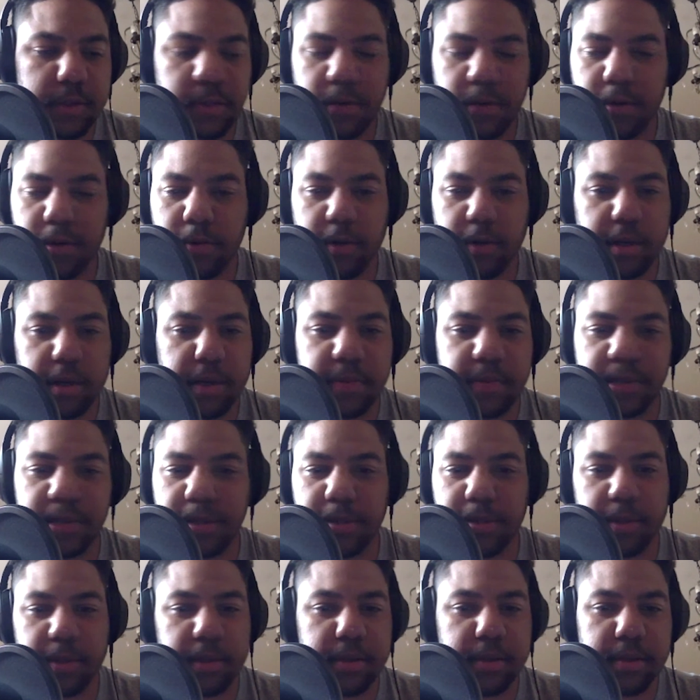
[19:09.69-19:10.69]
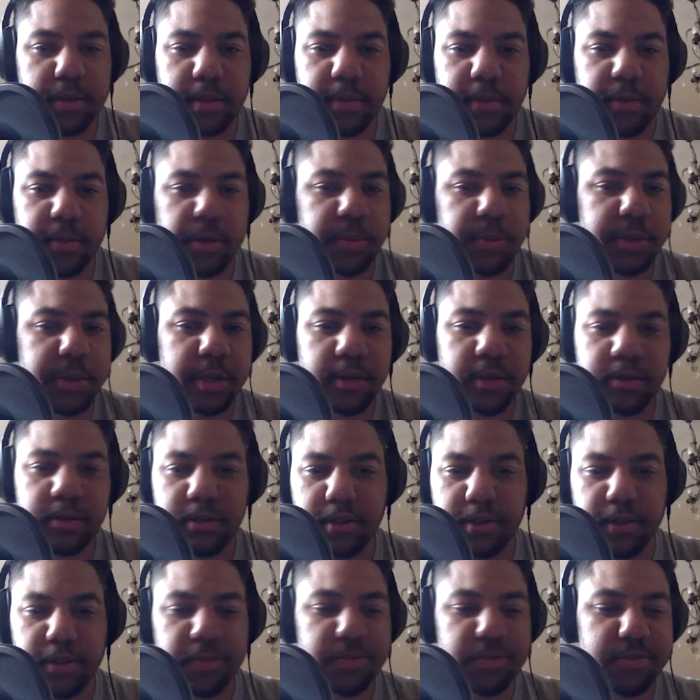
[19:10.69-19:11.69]
what comes up in Barbados.
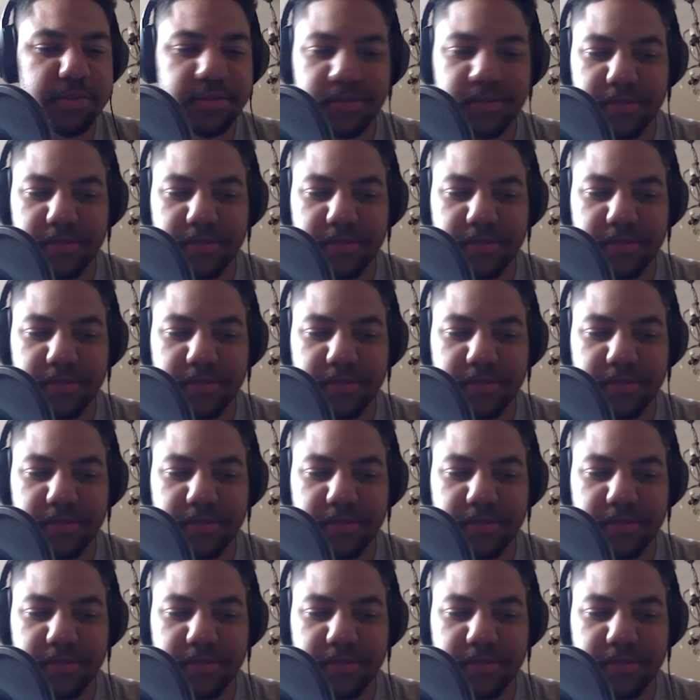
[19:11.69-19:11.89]
Don't